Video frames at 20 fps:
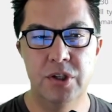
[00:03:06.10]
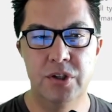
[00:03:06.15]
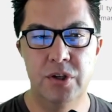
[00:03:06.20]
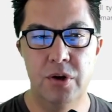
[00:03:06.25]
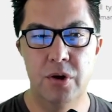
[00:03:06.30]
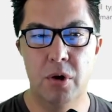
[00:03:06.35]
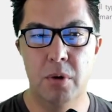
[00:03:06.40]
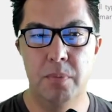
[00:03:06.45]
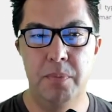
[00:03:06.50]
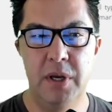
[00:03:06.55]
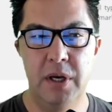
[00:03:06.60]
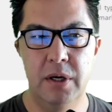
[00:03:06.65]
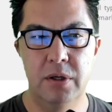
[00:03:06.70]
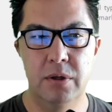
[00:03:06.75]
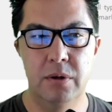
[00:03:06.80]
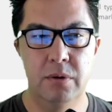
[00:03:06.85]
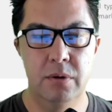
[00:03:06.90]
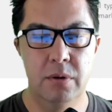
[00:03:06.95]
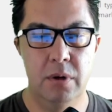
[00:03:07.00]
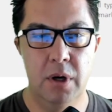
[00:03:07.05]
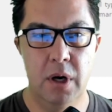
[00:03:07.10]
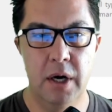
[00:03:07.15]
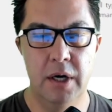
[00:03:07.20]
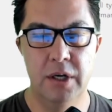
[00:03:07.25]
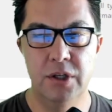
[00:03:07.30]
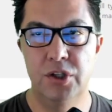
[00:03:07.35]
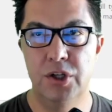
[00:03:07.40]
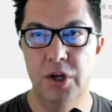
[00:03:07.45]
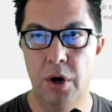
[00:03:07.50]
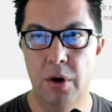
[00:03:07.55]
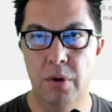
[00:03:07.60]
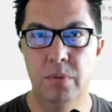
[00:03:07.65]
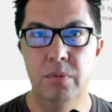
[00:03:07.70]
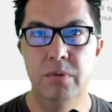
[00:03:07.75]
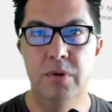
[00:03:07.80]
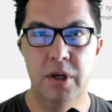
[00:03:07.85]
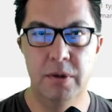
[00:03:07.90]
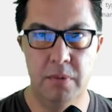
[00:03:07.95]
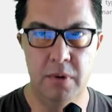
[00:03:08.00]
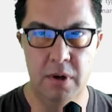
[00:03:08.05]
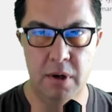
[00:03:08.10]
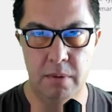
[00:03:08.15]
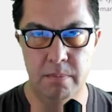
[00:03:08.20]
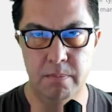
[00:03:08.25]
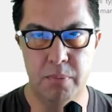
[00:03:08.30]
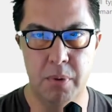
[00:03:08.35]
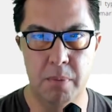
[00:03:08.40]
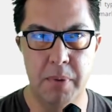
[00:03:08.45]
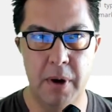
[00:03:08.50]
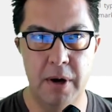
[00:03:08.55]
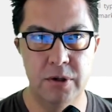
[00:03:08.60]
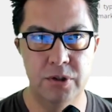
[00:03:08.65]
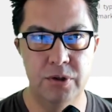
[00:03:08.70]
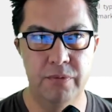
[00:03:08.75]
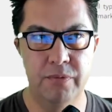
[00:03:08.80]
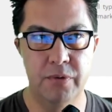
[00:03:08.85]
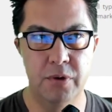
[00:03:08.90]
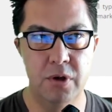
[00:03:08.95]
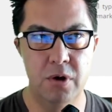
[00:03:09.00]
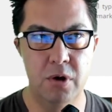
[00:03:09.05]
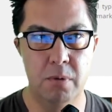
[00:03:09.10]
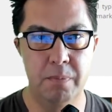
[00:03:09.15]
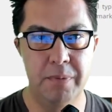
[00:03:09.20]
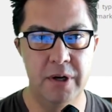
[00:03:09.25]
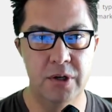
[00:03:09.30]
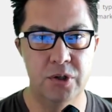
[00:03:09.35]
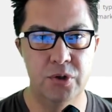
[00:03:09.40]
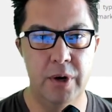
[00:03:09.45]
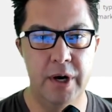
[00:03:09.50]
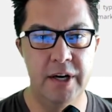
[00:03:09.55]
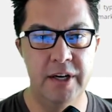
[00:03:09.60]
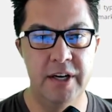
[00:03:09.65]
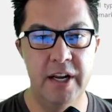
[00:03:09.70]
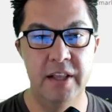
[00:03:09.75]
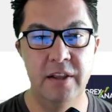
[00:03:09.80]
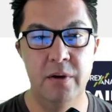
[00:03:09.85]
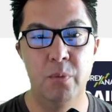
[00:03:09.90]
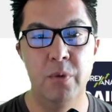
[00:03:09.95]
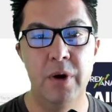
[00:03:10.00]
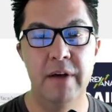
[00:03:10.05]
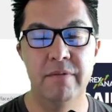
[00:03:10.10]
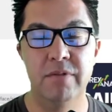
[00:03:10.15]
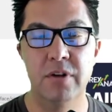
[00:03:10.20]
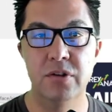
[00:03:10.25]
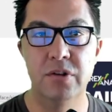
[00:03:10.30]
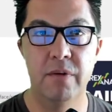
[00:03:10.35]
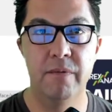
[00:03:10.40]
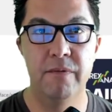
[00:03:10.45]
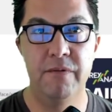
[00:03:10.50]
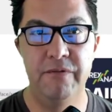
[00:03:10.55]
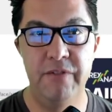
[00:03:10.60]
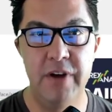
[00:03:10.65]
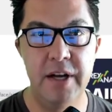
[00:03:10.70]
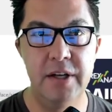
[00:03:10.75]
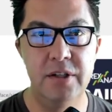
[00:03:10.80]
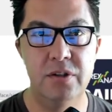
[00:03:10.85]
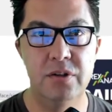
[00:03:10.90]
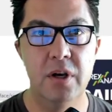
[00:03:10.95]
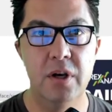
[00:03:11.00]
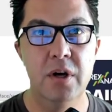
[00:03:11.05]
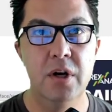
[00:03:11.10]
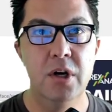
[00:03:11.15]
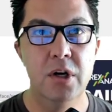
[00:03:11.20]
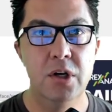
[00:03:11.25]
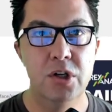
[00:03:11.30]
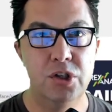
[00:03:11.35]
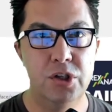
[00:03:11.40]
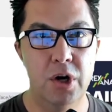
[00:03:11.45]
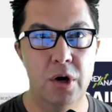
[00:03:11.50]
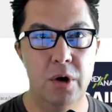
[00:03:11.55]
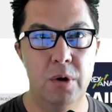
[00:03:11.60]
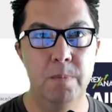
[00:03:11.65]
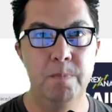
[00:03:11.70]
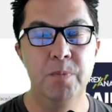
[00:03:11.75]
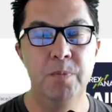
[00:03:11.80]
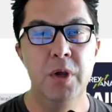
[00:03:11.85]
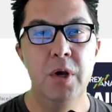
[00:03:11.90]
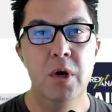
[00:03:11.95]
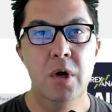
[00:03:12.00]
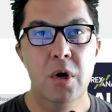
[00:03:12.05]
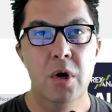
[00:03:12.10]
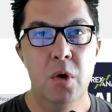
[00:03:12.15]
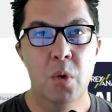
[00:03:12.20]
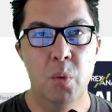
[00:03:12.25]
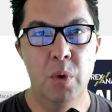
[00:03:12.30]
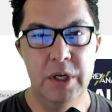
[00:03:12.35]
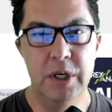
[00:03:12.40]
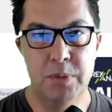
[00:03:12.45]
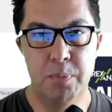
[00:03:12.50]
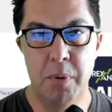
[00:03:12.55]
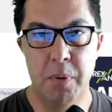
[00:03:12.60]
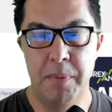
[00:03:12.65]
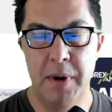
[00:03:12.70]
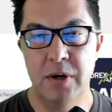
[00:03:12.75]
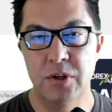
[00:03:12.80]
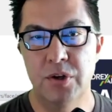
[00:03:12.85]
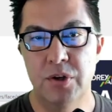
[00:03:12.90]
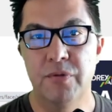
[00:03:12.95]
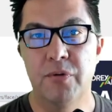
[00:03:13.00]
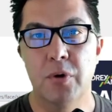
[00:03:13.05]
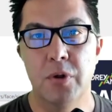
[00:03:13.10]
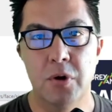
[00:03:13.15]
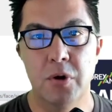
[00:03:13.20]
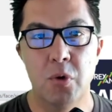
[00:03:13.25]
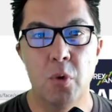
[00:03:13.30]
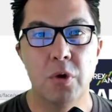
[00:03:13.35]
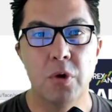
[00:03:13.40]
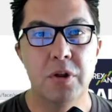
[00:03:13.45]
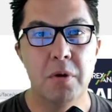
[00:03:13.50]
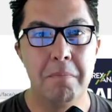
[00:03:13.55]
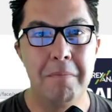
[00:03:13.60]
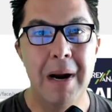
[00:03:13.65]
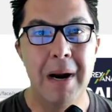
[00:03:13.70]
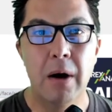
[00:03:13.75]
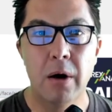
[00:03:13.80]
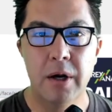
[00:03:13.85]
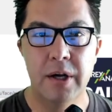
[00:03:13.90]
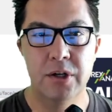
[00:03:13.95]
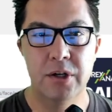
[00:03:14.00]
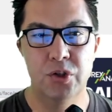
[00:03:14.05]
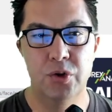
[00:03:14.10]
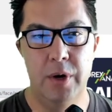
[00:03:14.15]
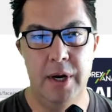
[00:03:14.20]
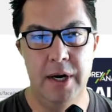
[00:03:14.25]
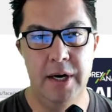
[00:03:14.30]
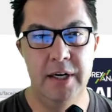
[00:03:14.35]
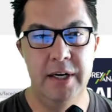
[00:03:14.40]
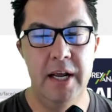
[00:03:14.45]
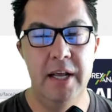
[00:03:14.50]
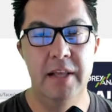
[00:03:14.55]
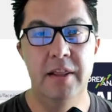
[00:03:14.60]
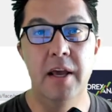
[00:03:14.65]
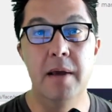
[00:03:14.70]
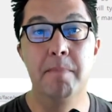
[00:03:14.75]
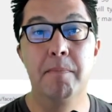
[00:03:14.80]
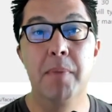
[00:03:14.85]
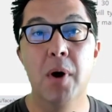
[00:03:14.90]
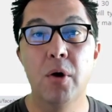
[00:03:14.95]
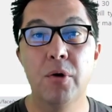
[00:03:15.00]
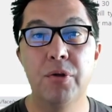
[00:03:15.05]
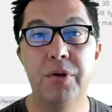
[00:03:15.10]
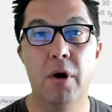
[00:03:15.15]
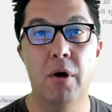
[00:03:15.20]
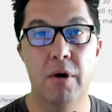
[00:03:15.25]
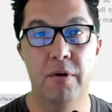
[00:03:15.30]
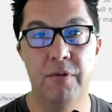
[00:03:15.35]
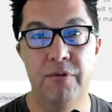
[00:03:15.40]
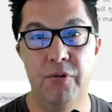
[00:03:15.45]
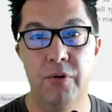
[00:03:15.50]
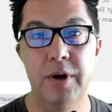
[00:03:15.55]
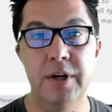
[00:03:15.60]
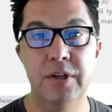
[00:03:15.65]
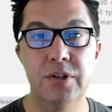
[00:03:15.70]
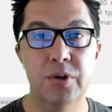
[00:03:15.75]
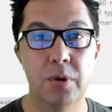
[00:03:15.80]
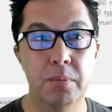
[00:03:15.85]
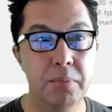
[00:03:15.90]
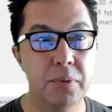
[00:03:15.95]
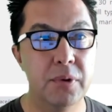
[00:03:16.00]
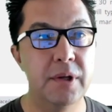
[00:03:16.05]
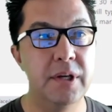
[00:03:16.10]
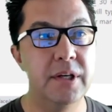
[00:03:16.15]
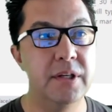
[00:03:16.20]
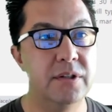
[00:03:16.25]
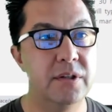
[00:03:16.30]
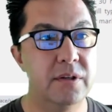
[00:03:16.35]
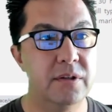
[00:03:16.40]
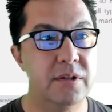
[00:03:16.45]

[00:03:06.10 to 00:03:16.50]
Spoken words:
is a European show that prepares you for the European trading day, and then we have this F.A.C.E show, which prepares you for the North American trading day. They both are free, so please